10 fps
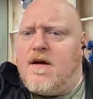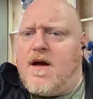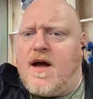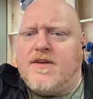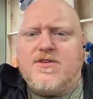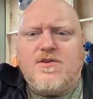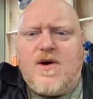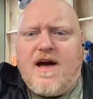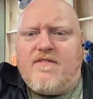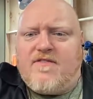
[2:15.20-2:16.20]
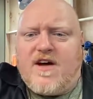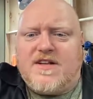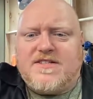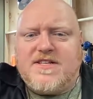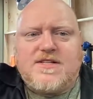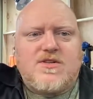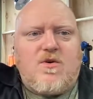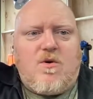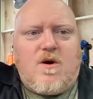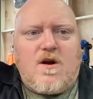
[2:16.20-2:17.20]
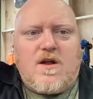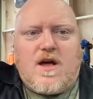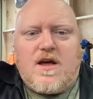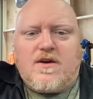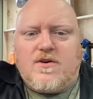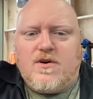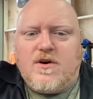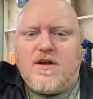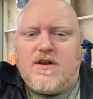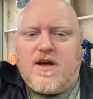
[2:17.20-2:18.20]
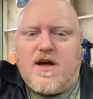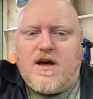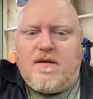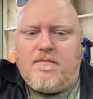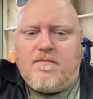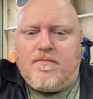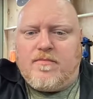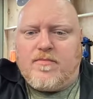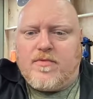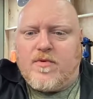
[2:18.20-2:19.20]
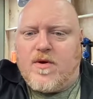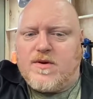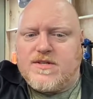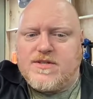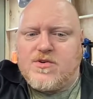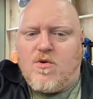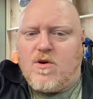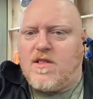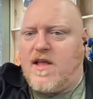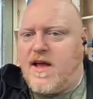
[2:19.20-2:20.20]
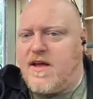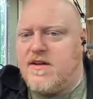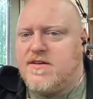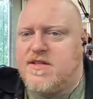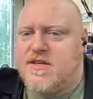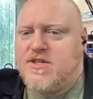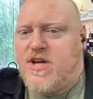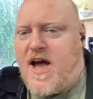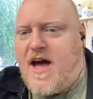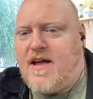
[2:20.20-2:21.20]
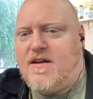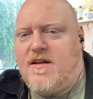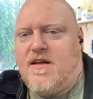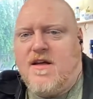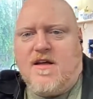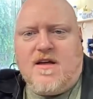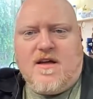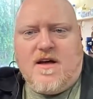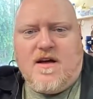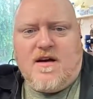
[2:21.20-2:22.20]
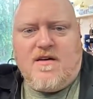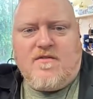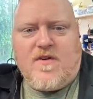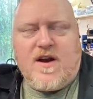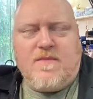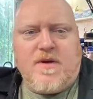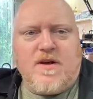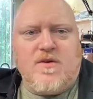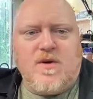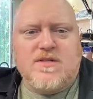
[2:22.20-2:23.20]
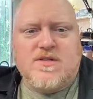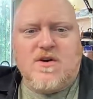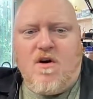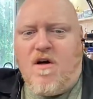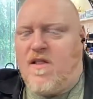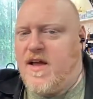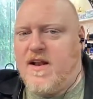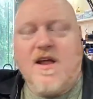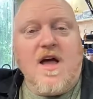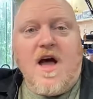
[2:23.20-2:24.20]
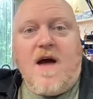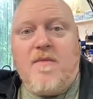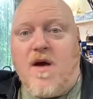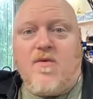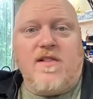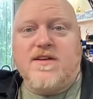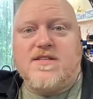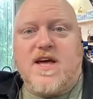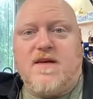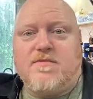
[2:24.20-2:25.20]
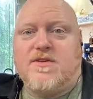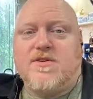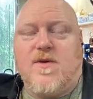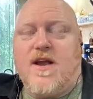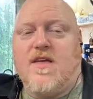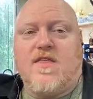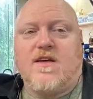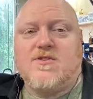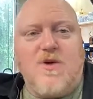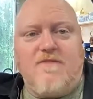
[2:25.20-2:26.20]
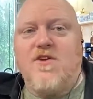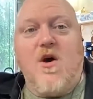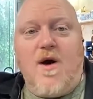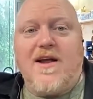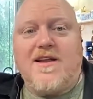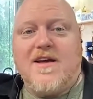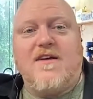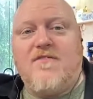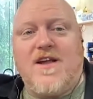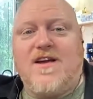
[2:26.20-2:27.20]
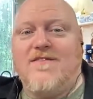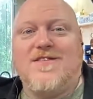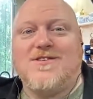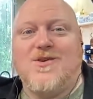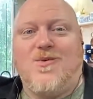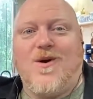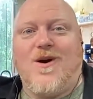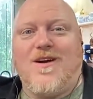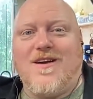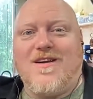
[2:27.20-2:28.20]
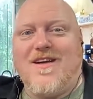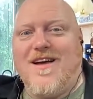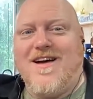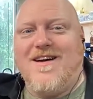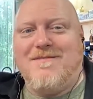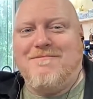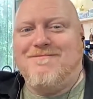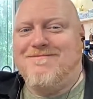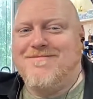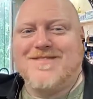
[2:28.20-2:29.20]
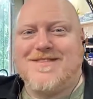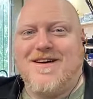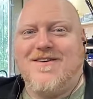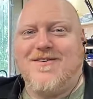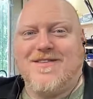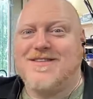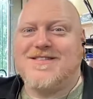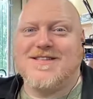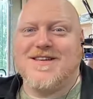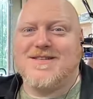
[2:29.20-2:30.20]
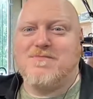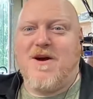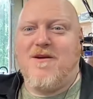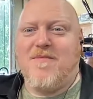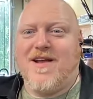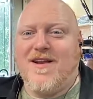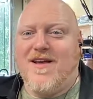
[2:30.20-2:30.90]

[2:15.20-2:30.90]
I do have a Discord. I could throw a Discord link into the chat for anybody who wants to call in. I'm not really set up to do anything, so I have no idea if any of this will work. So this is an experiment.